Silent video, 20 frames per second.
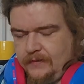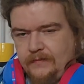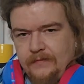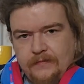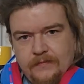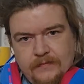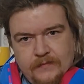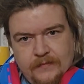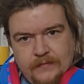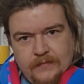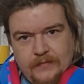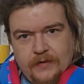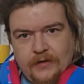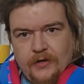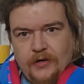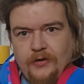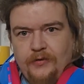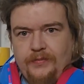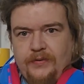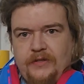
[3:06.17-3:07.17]

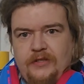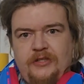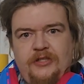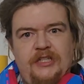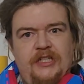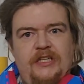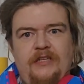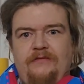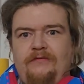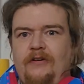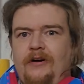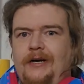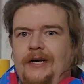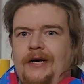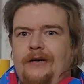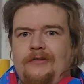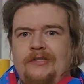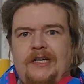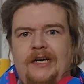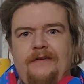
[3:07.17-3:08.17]
open G rung
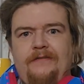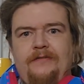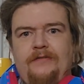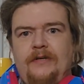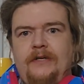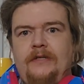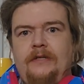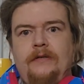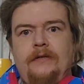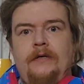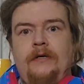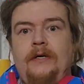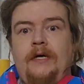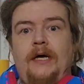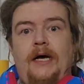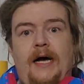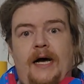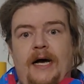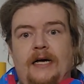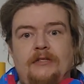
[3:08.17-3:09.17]
out after it,
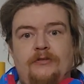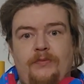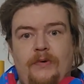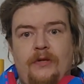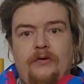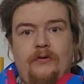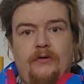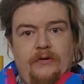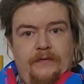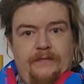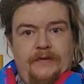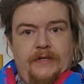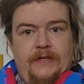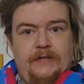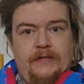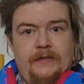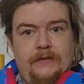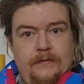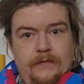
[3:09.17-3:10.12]
as with all of these.